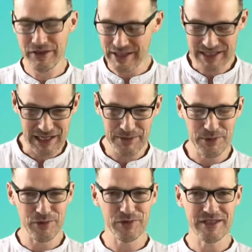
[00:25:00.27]
the other
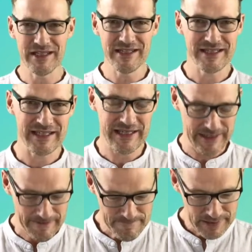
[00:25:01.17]
disciples at
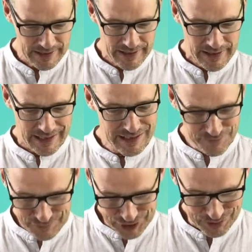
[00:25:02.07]
sea as a
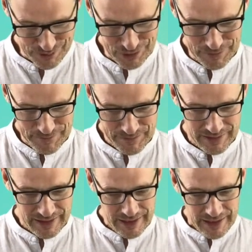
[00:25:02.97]
fisherman,
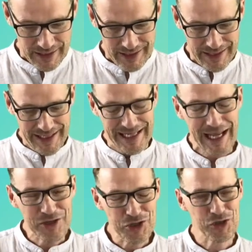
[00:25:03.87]
he
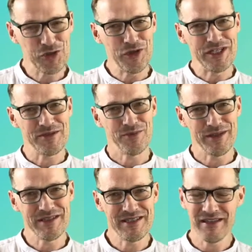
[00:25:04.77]
had a choice
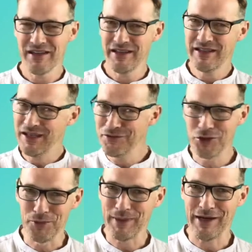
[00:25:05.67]
whether to give
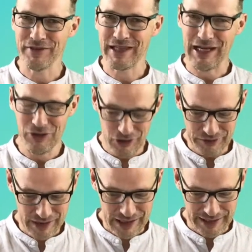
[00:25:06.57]
up after that
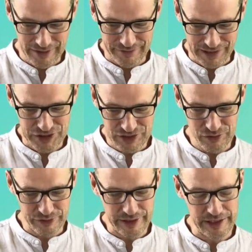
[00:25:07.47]
long night of catching
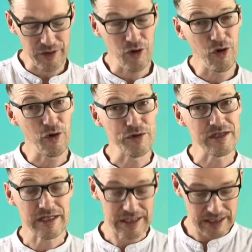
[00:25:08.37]
nothing or
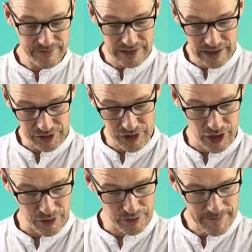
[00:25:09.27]
to give it a
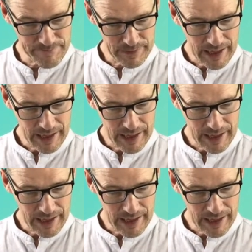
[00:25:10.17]
go.